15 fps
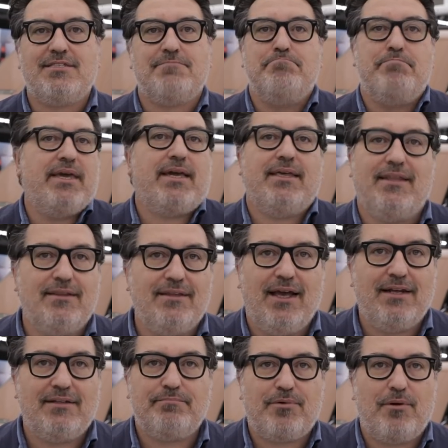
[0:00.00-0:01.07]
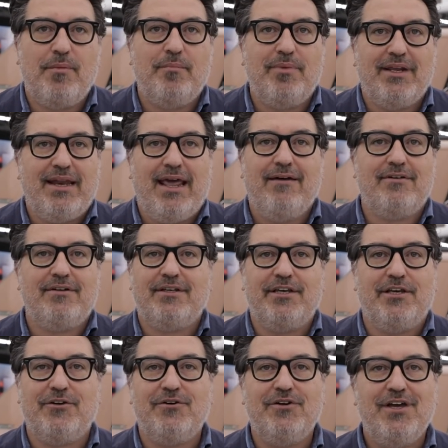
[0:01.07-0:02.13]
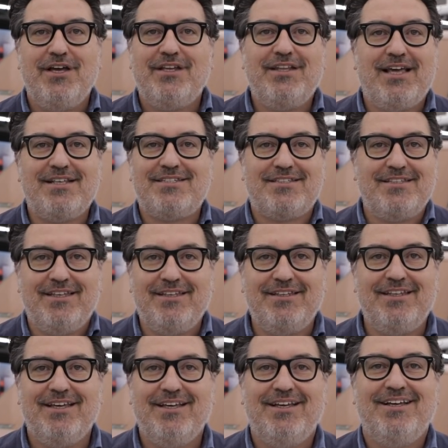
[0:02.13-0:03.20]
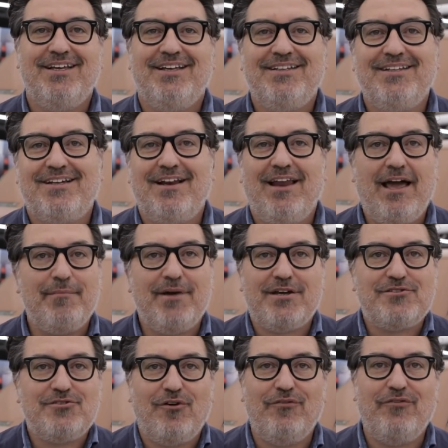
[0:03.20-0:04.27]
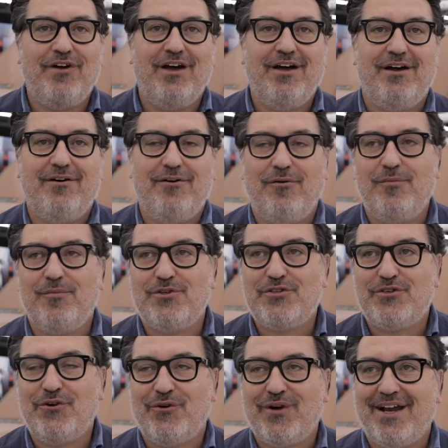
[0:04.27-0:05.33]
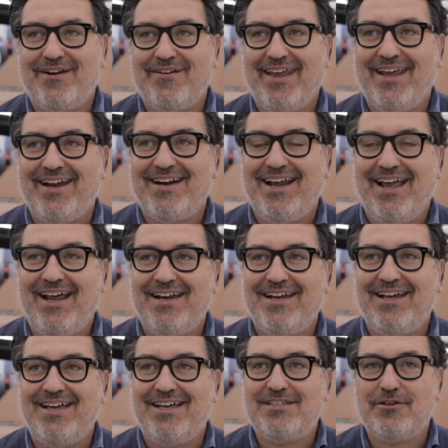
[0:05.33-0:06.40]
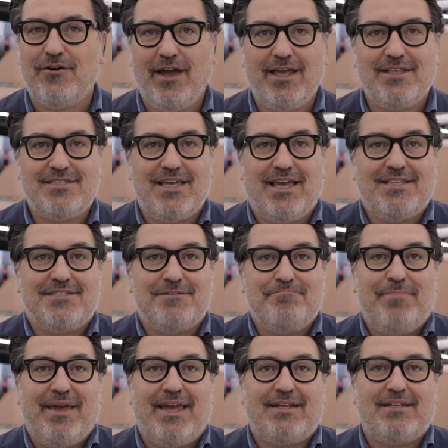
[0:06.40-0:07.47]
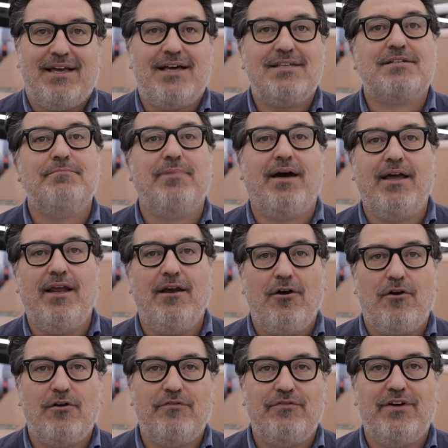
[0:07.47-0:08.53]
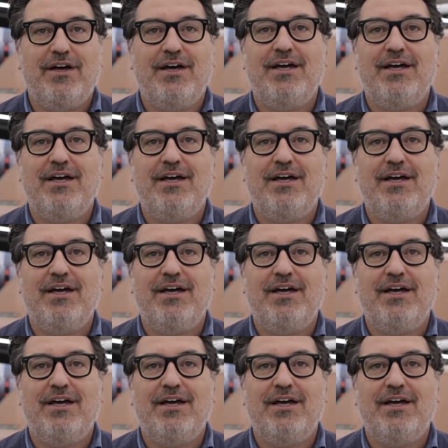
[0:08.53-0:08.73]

is bigger than that? Probably never. You know, that's the climax of almost your career, and so it's a big task, but a lot of